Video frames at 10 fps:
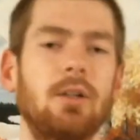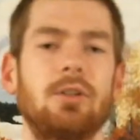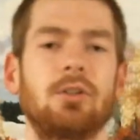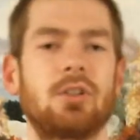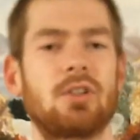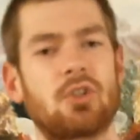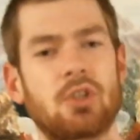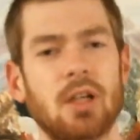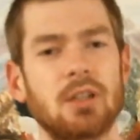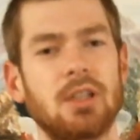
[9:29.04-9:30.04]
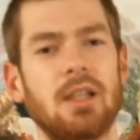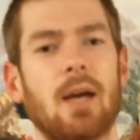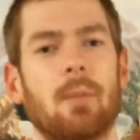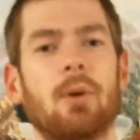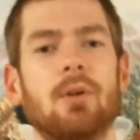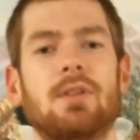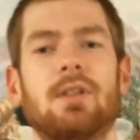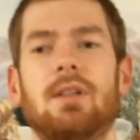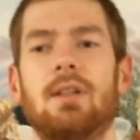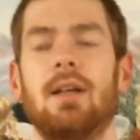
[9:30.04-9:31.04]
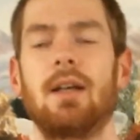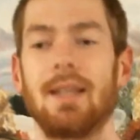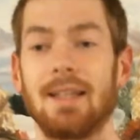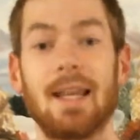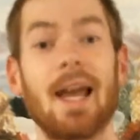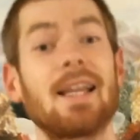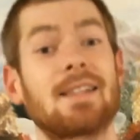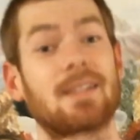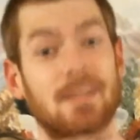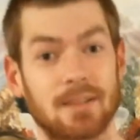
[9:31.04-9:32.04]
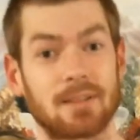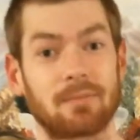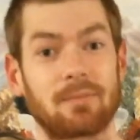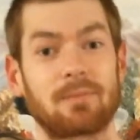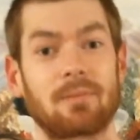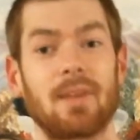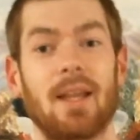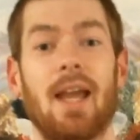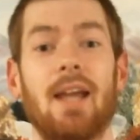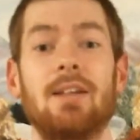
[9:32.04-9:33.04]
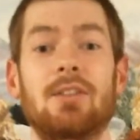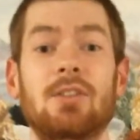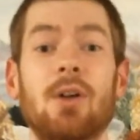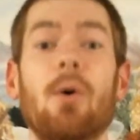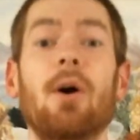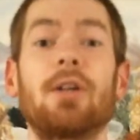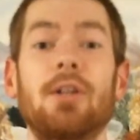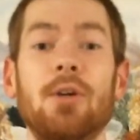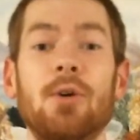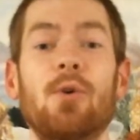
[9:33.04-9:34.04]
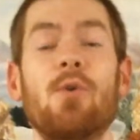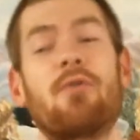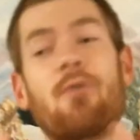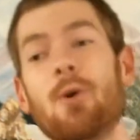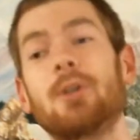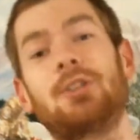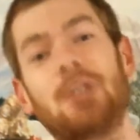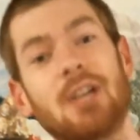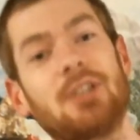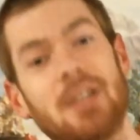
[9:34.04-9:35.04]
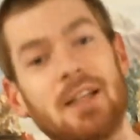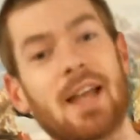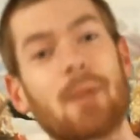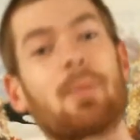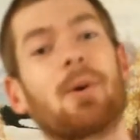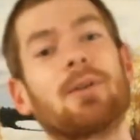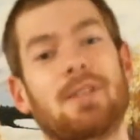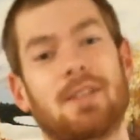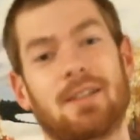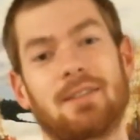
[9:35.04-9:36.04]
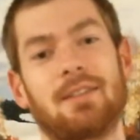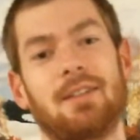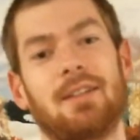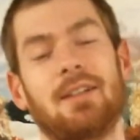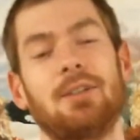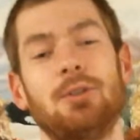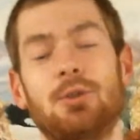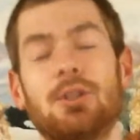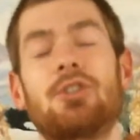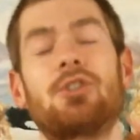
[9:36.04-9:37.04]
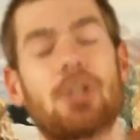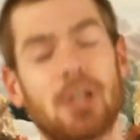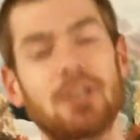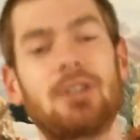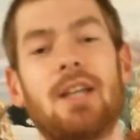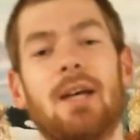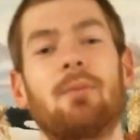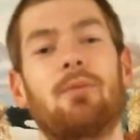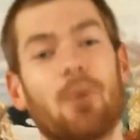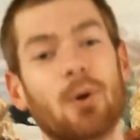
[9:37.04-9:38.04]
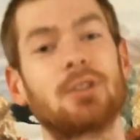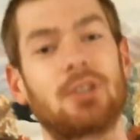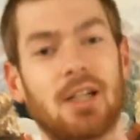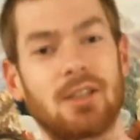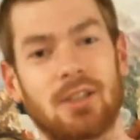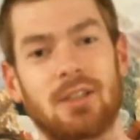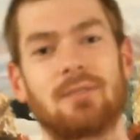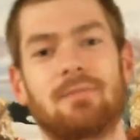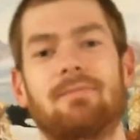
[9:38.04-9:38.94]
you're just judging that person, yes, and so are you for judging that person. You just judge them for judging.